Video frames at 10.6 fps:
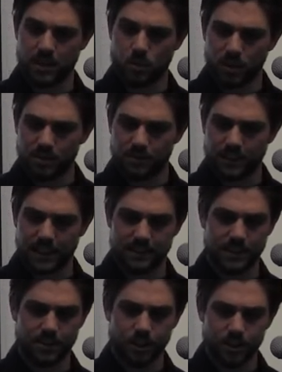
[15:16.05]
quantified
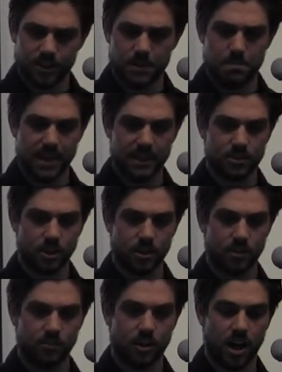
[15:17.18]
that 30 megaton
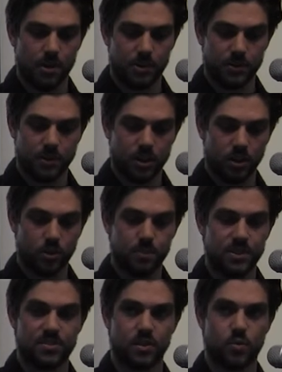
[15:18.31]
of carbon could
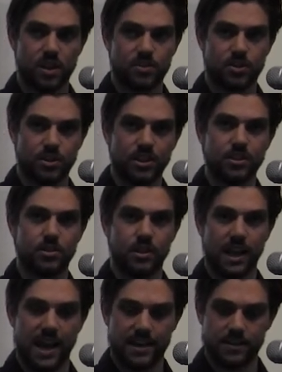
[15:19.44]
be sequestered into the
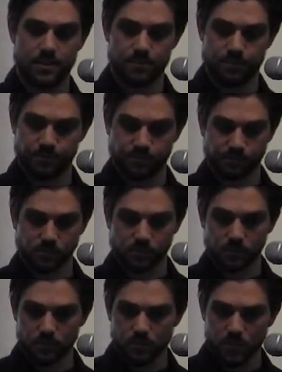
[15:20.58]
land
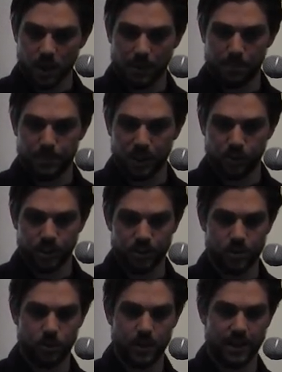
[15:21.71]
by building
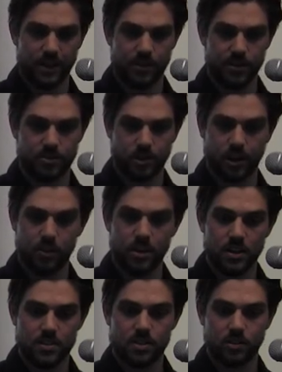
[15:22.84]
new and healthy soil.
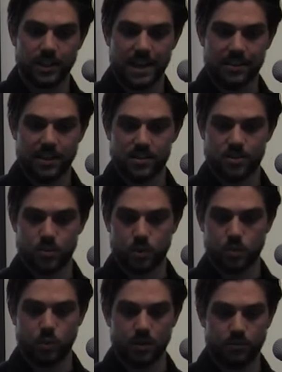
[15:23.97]
So the Netherlands, just
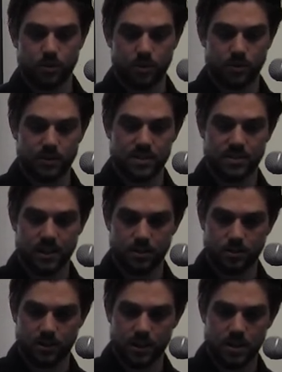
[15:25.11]
with one-fourth of its
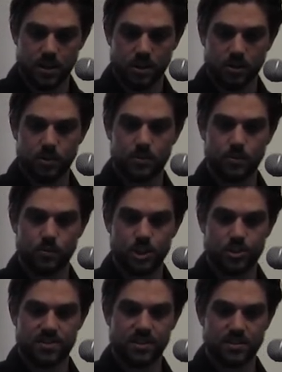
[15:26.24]
territory, could reach
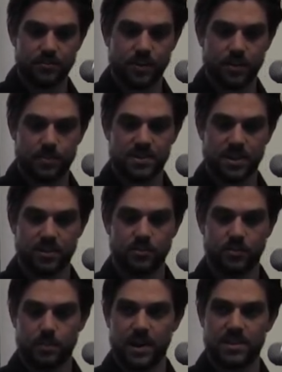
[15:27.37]
65%
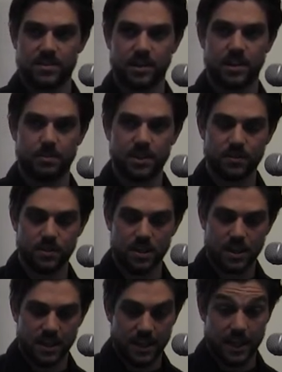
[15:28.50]
of the Paris Agreement,
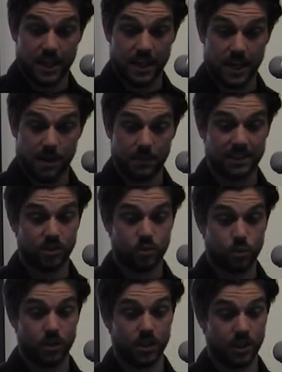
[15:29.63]
uh, at,
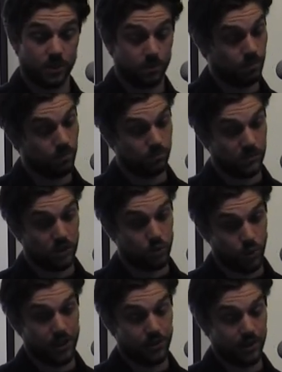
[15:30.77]
um,
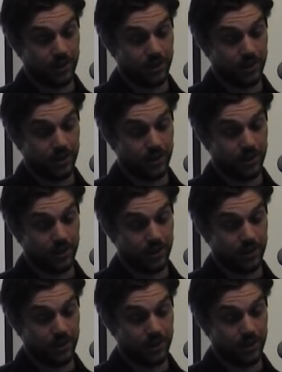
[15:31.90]
20, uh,